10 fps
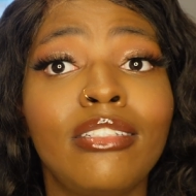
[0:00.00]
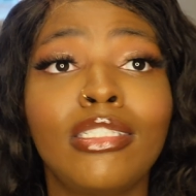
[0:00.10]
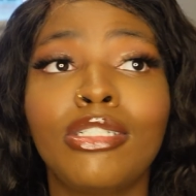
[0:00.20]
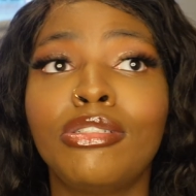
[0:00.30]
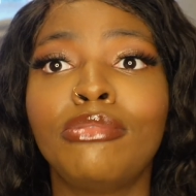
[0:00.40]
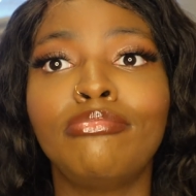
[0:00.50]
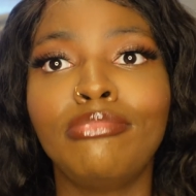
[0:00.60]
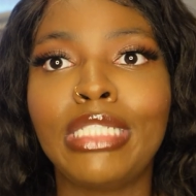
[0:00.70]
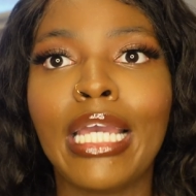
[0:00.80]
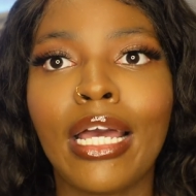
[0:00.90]
So
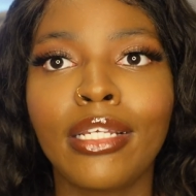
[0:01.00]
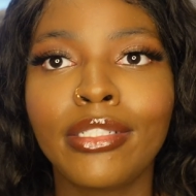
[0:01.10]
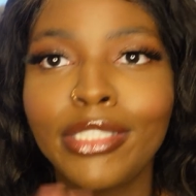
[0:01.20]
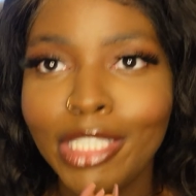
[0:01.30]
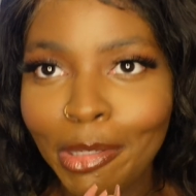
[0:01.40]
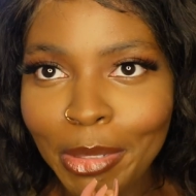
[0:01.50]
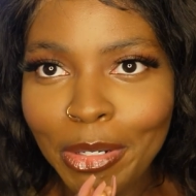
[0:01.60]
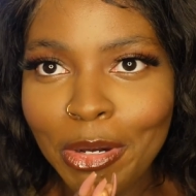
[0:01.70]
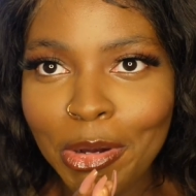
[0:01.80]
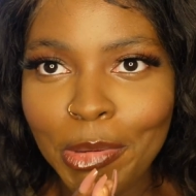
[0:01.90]
yeah. So
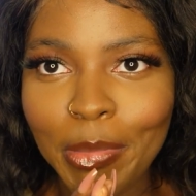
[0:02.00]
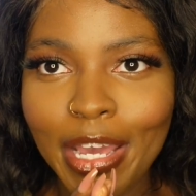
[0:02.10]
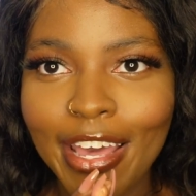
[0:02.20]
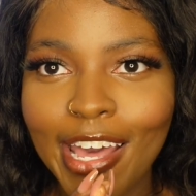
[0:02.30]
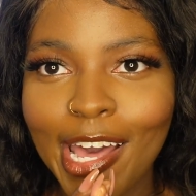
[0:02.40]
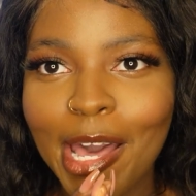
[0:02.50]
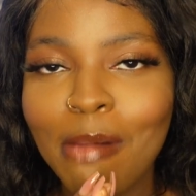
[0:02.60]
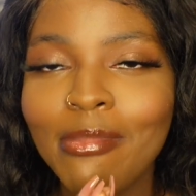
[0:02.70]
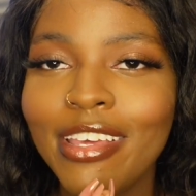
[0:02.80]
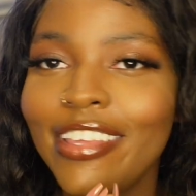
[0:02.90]
boom,
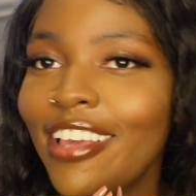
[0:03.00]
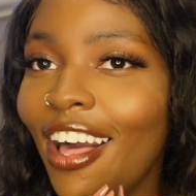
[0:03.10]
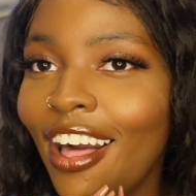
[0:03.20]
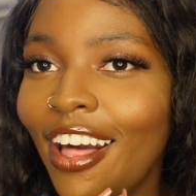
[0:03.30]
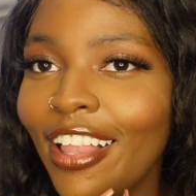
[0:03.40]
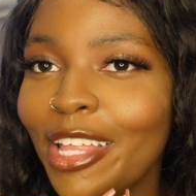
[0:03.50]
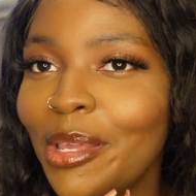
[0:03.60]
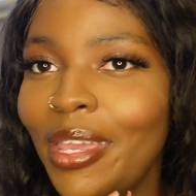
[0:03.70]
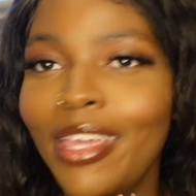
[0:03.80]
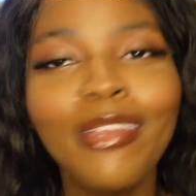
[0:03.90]
y'all,
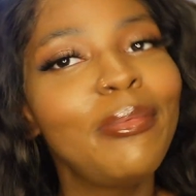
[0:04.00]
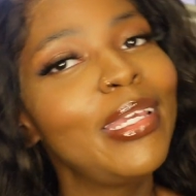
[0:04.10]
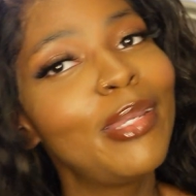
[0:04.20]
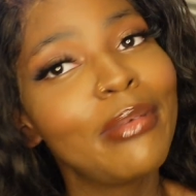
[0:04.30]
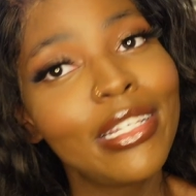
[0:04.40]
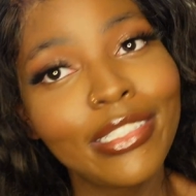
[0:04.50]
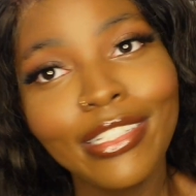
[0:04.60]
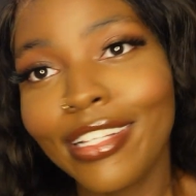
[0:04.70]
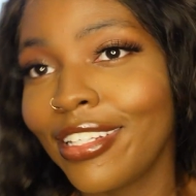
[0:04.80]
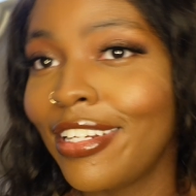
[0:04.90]
and we end up kissing
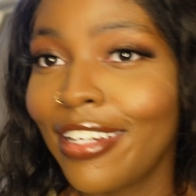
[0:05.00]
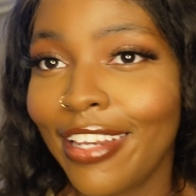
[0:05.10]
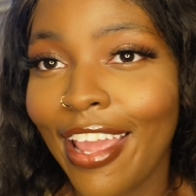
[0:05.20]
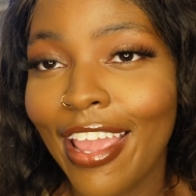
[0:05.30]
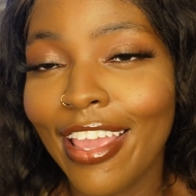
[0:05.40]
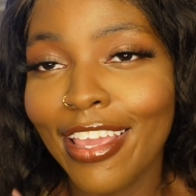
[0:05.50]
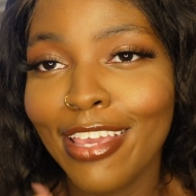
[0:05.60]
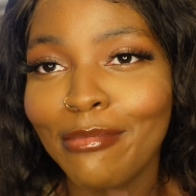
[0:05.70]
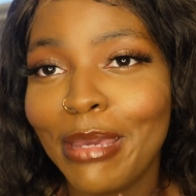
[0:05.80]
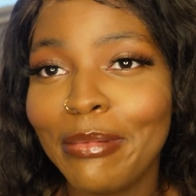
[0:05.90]
at the end of the day.
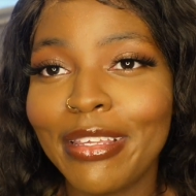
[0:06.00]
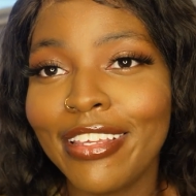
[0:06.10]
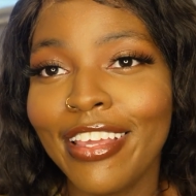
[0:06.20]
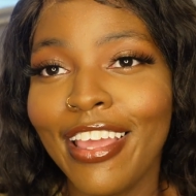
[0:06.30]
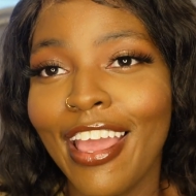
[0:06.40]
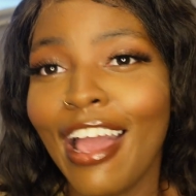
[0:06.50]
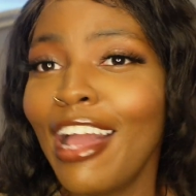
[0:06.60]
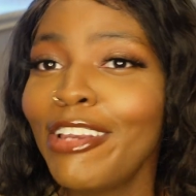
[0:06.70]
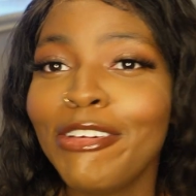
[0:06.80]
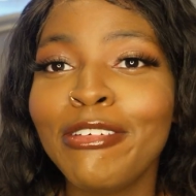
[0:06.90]
And baby,
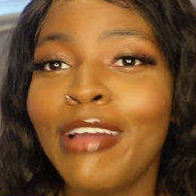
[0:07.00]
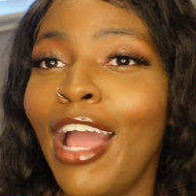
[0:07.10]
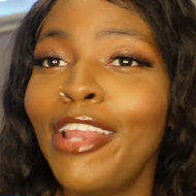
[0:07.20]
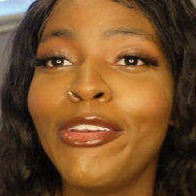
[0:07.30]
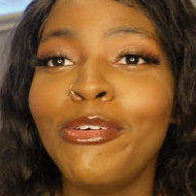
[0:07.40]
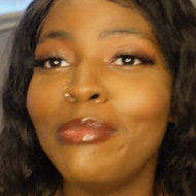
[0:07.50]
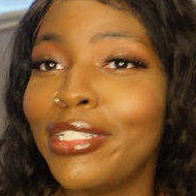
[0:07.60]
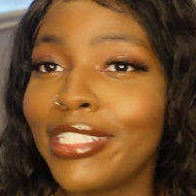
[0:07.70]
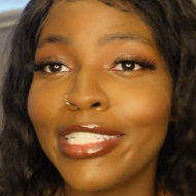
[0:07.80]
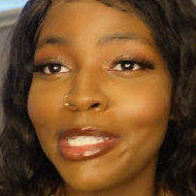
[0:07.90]
I do
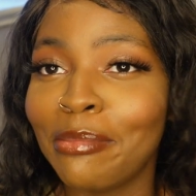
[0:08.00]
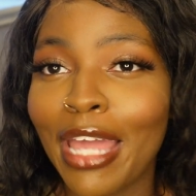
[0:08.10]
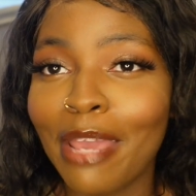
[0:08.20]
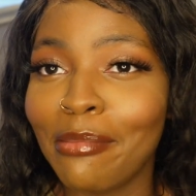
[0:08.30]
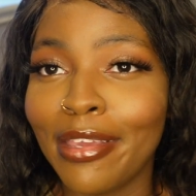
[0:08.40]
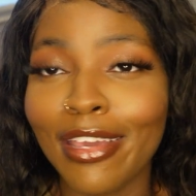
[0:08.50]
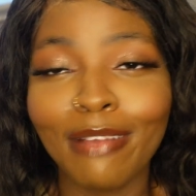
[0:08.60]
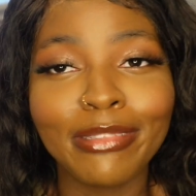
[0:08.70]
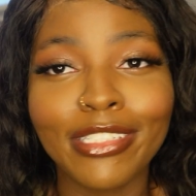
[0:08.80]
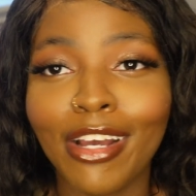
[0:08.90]
miss kissing black men.
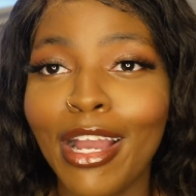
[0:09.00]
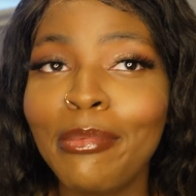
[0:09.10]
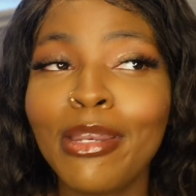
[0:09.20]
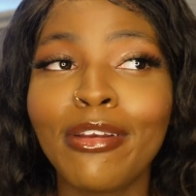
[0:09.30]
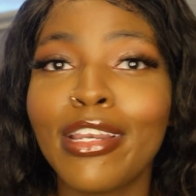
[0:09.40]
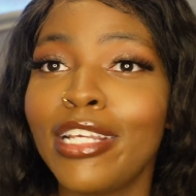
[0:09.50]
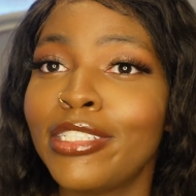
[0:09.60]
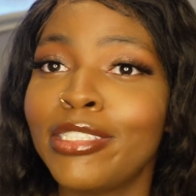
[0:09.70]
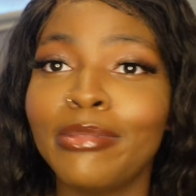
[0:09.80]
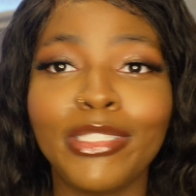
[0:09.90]
I'm sorry, I've been on a
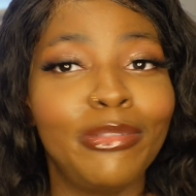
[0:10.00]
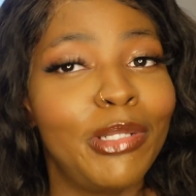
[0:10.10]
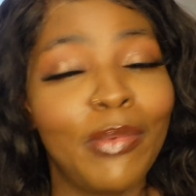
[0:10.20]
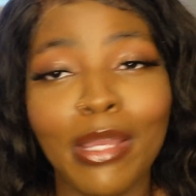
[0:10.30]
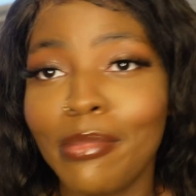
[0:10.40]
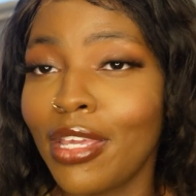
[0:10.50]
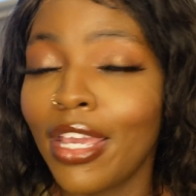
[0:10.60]
dates with too many white men.